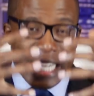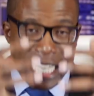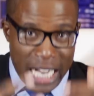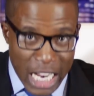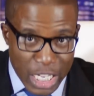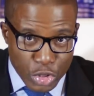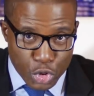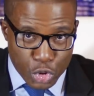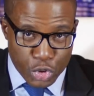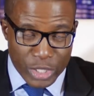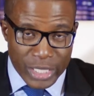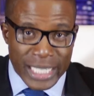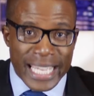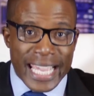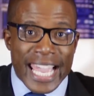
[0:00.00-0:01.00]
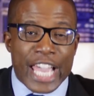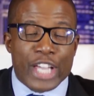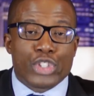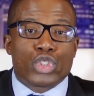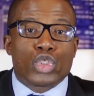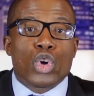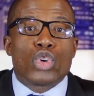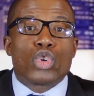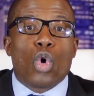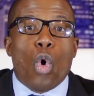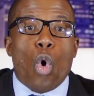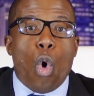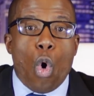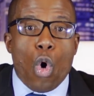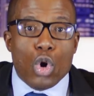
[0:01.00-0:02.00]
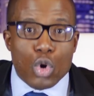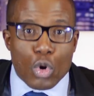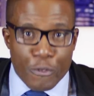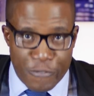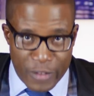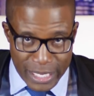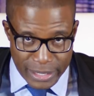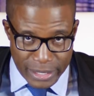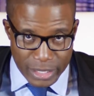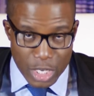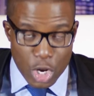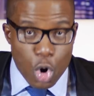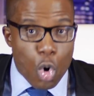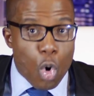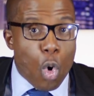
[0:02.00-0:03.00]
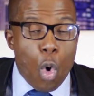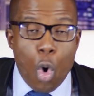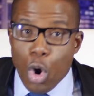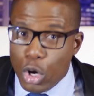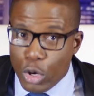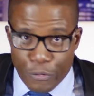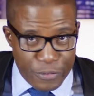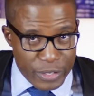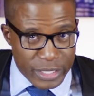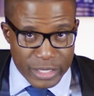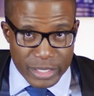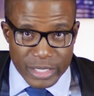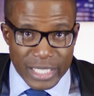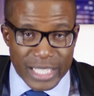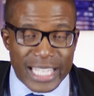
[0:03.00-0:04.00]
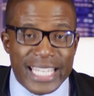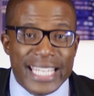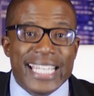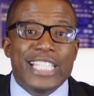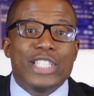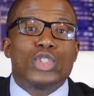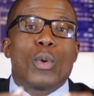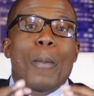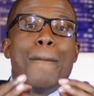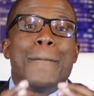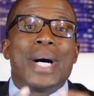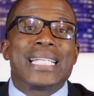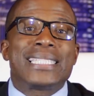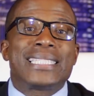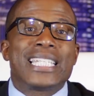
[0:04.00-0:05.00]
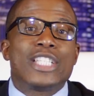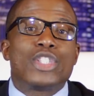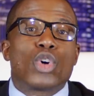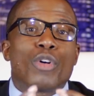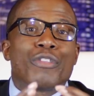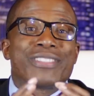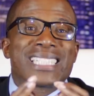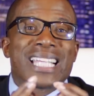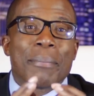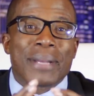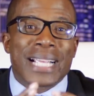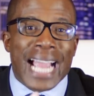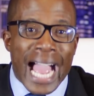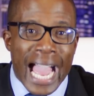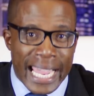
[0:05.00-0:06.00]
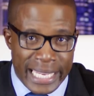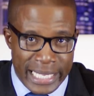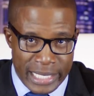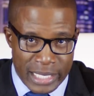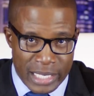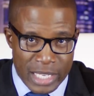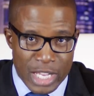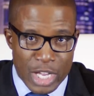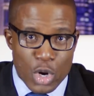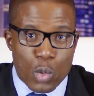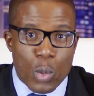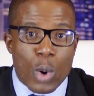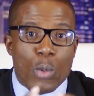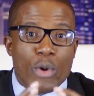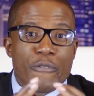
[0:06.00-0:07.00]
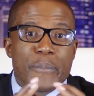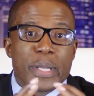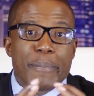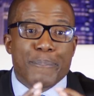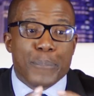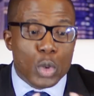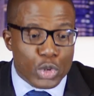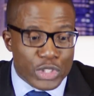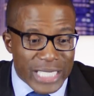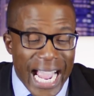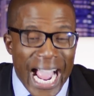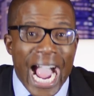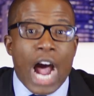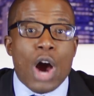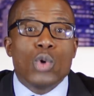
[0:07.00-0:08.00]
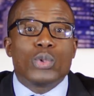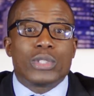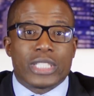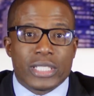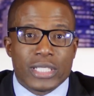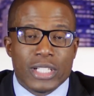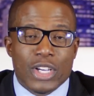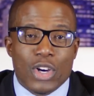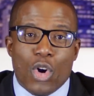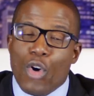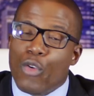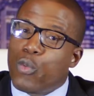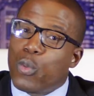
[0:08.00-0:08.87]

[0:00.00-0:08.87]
country has turned all of us, into bastards of some kind, where we've been pushed out of